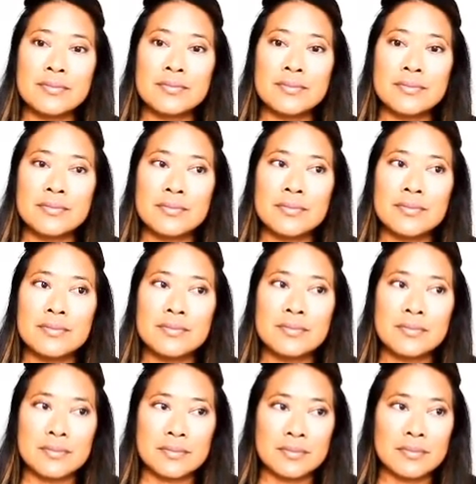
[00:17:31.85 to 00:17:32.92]

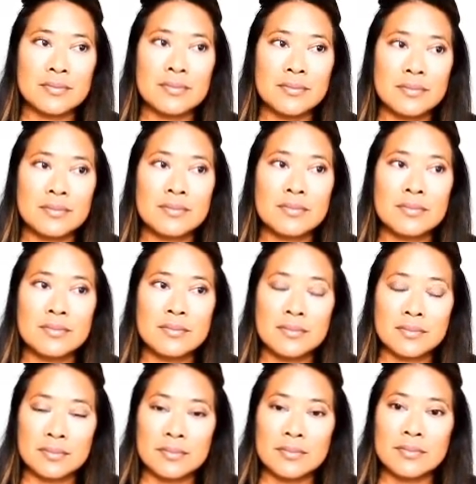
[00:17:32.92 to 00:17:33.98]

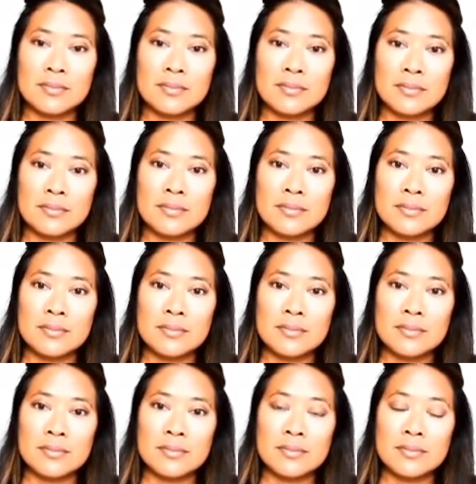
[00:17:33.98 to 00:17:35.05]

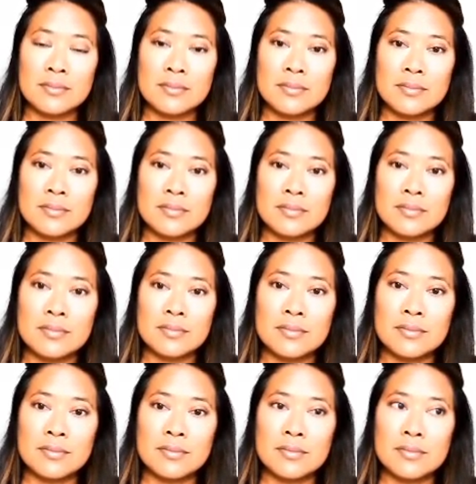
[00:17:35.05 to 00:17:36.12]

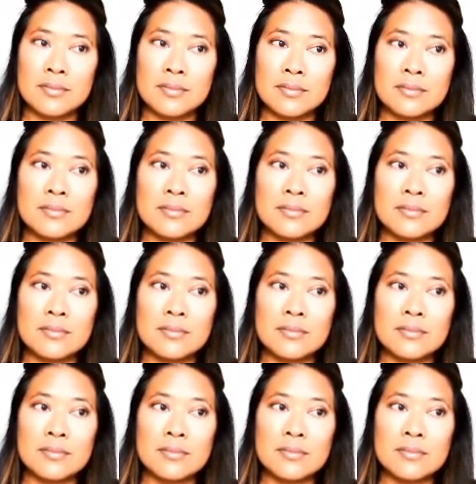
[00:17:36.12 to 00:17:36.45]
The person shown says nothing.